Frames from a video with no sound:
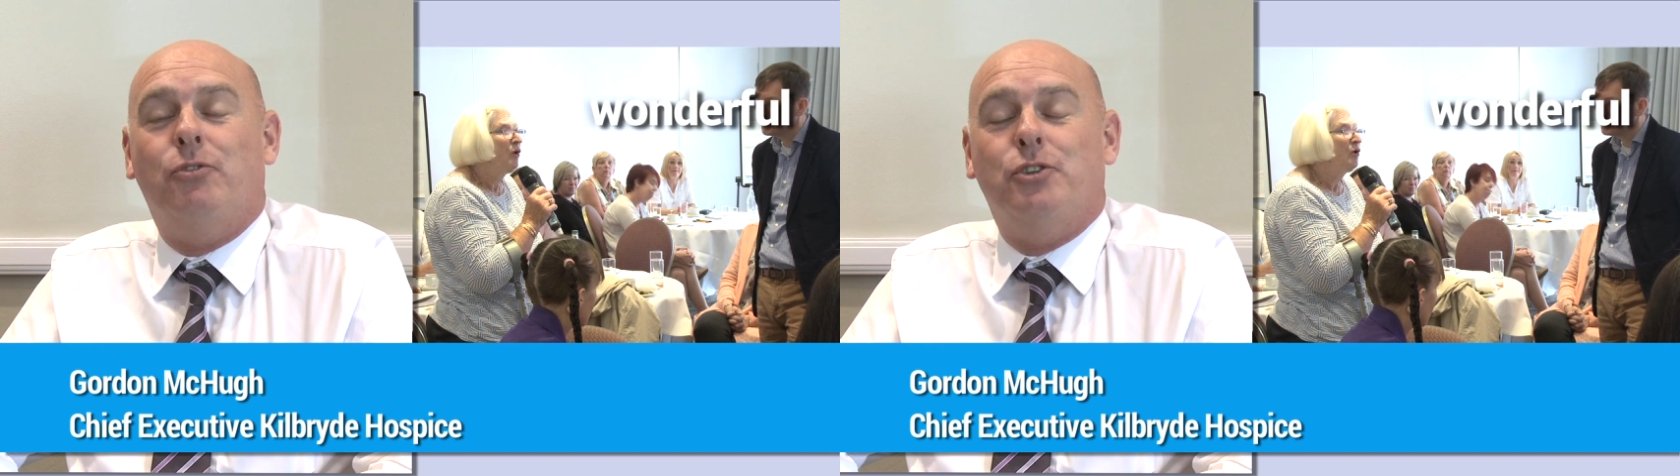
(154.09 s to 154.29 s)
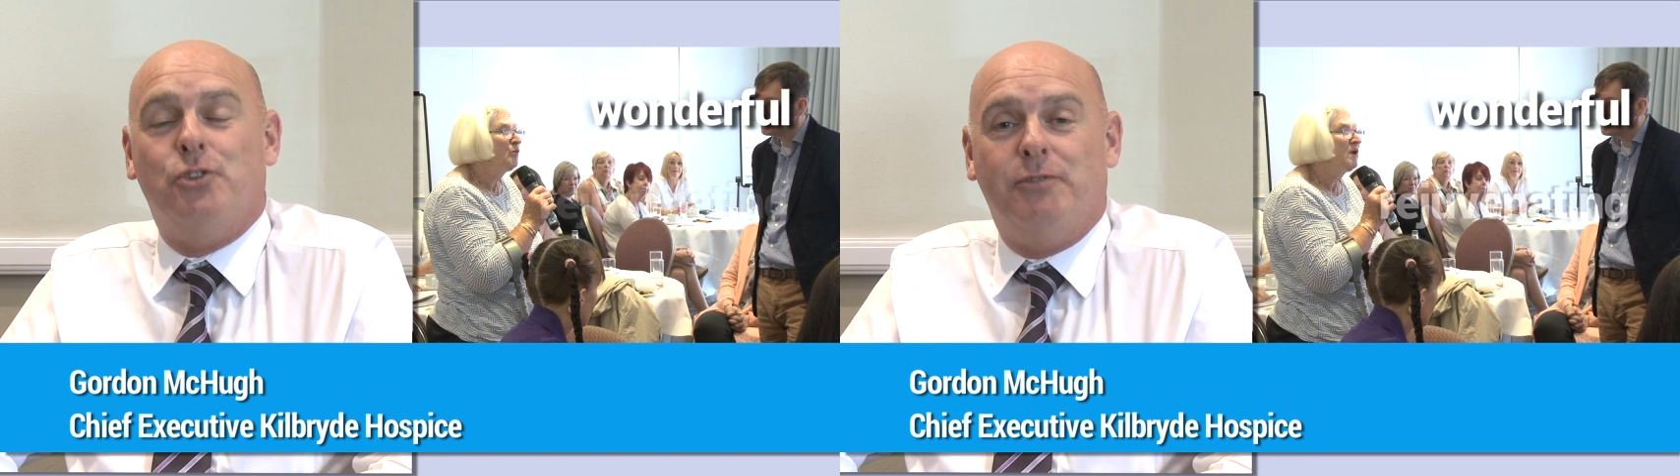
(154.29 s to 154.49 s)

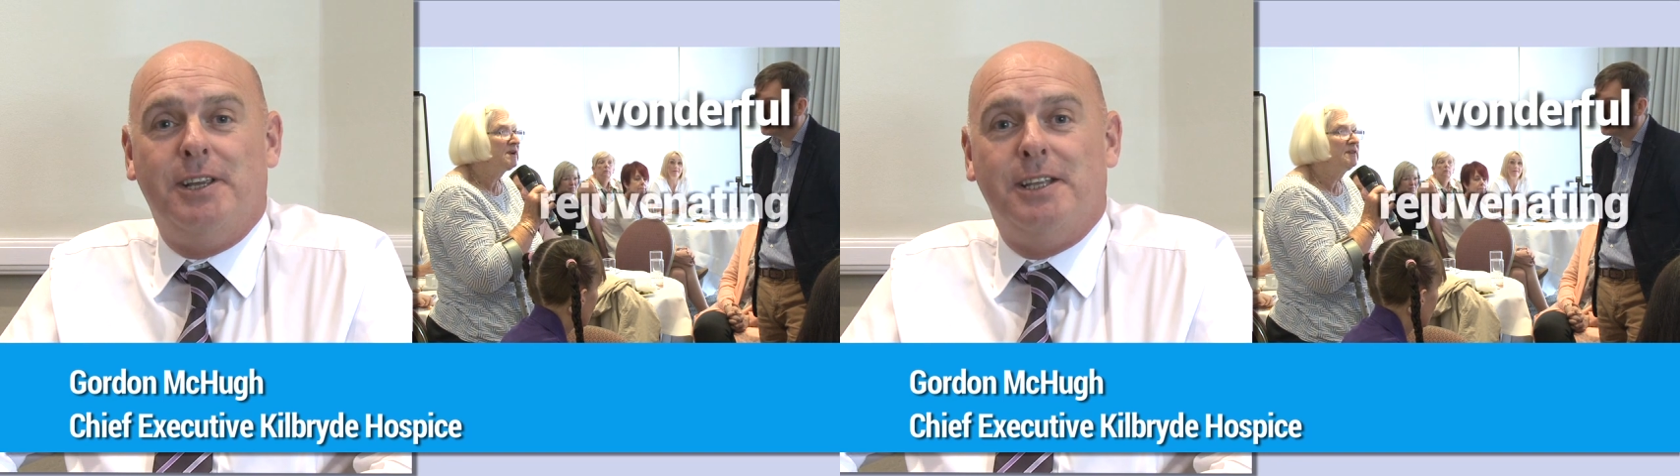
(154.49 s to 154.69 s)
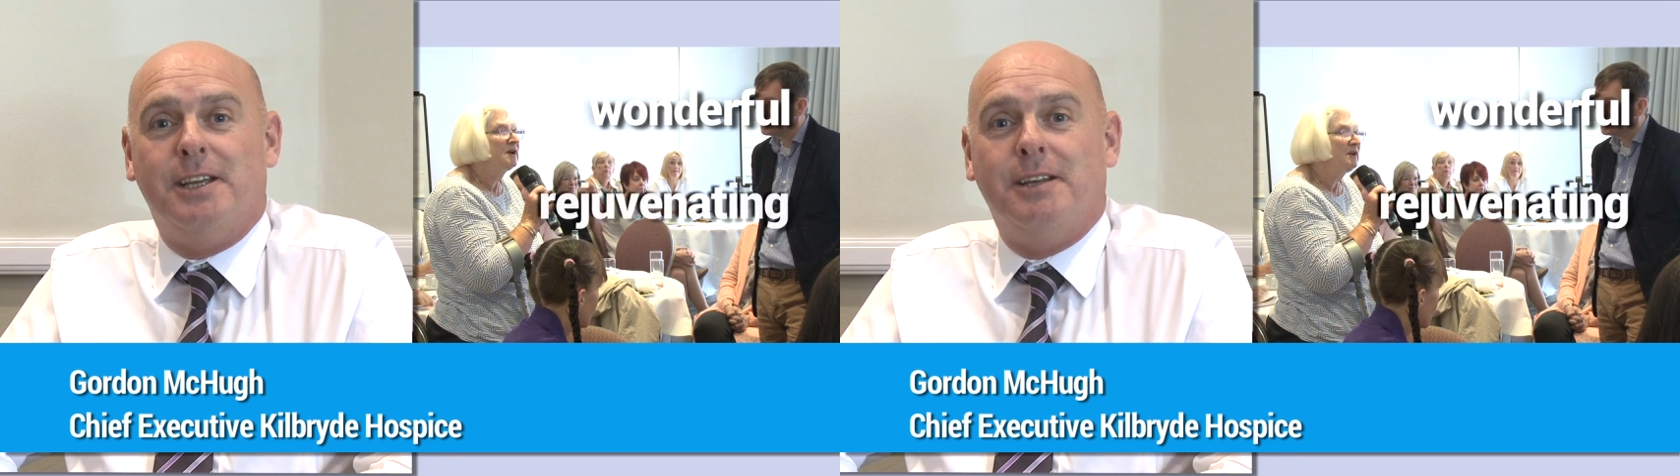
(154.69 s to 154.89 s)

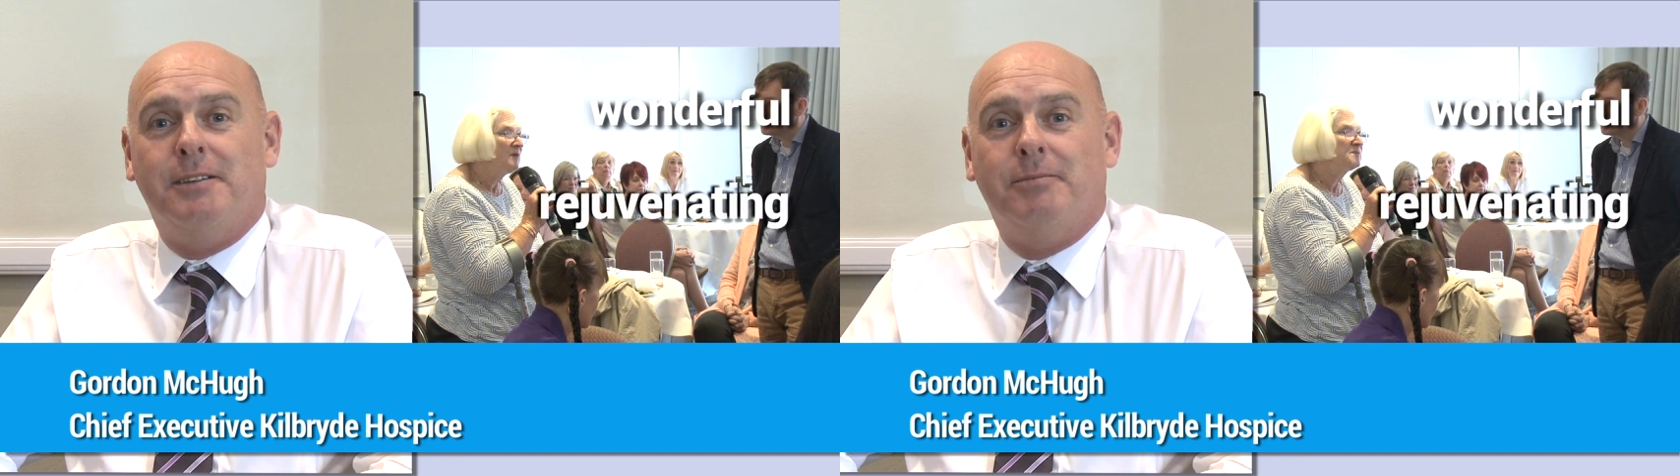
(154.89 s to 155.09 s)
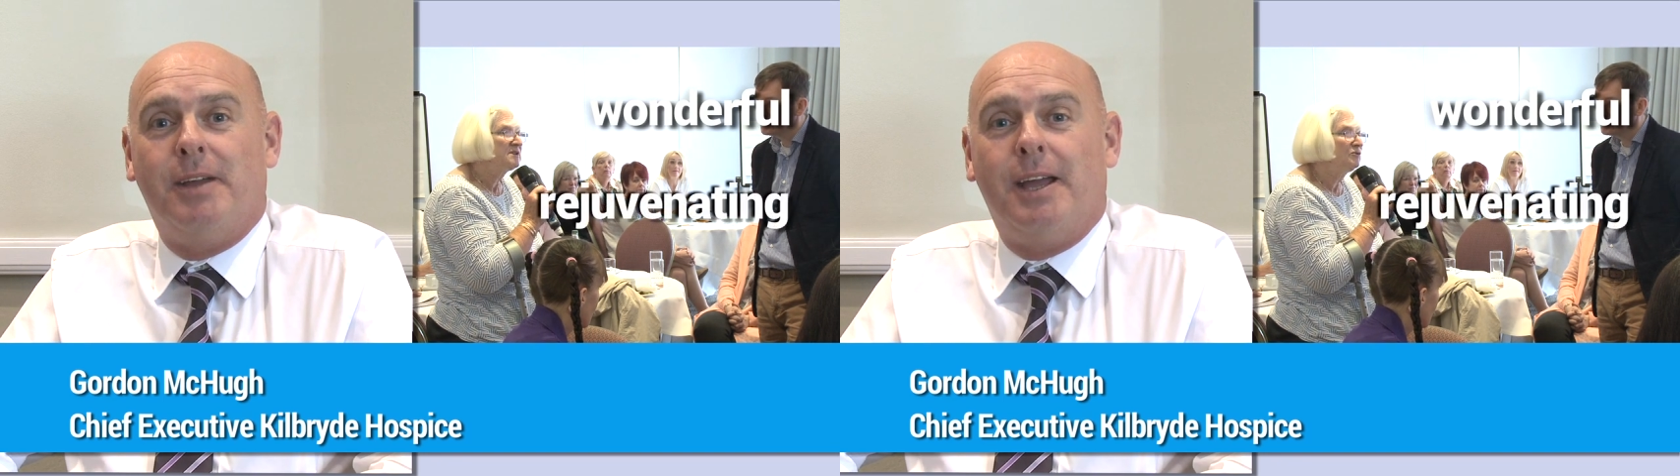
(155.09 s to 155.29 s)
rejuvenating,
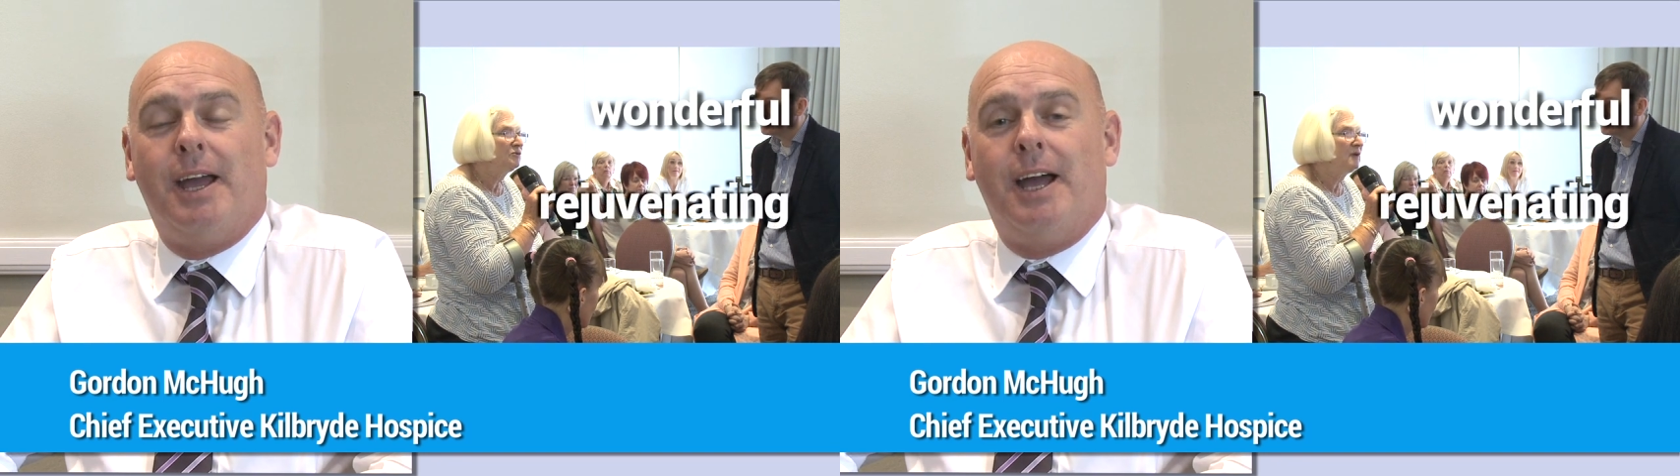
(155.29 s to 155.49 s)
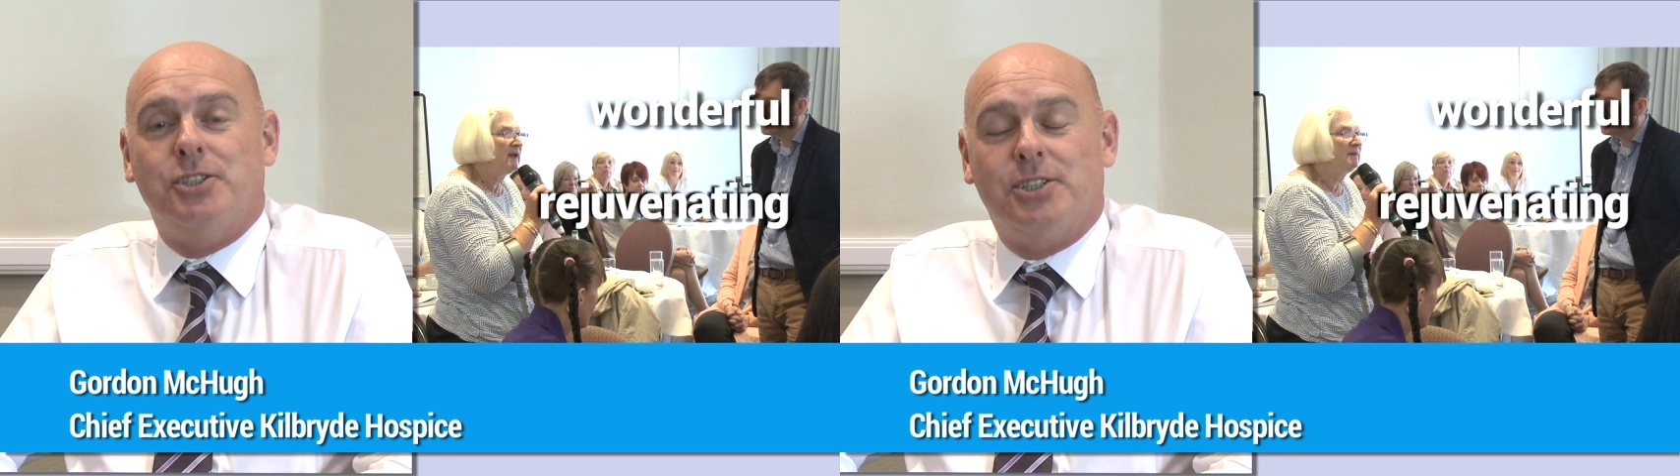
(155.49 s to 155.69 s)
and